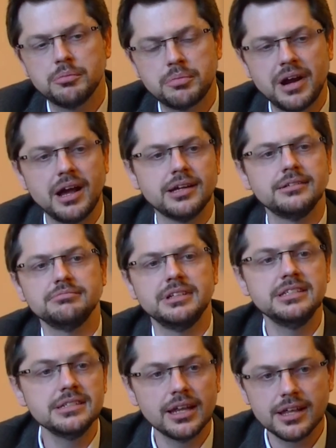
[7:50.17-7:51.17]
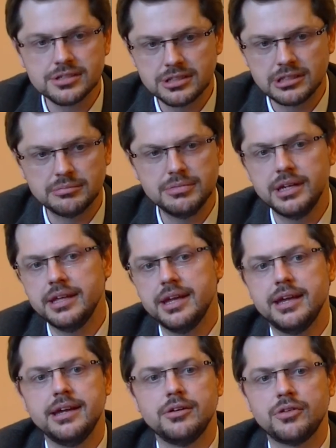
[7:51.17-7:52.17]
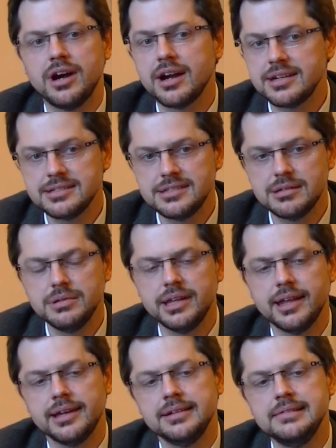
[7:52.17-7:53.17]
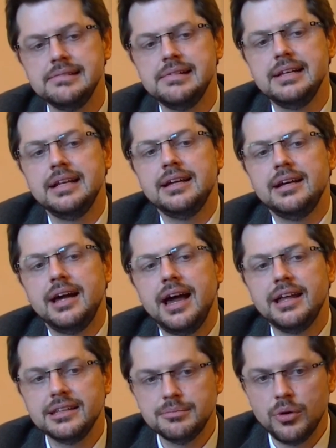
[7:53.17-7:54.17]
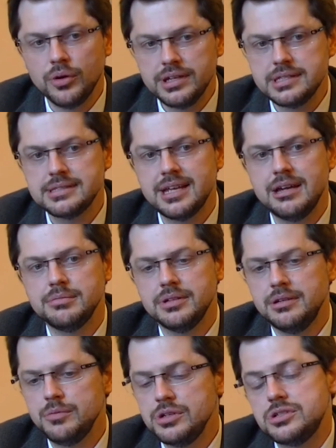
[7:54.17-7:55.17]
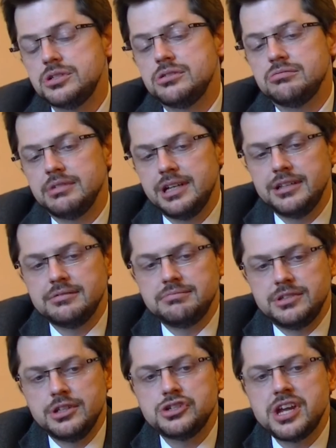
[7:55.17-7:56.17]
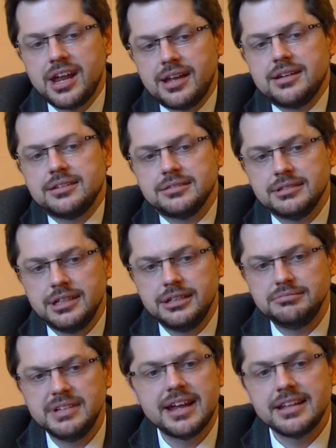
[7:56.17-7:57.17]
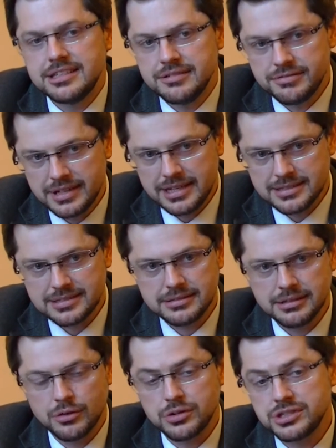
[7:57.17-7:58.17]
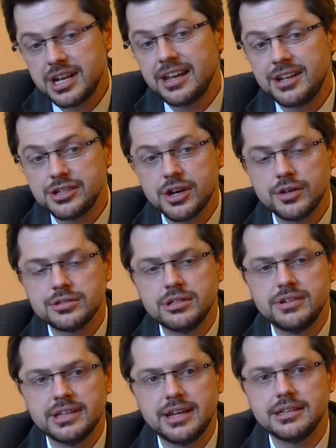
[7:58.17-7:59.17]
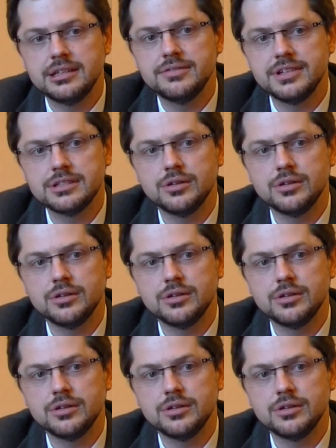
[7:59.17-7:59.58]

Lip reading: Prague intellectual milieu or artistic milieu, and the police happened, which in the Czech narrative is, or Czech and Czechoslovak narrative is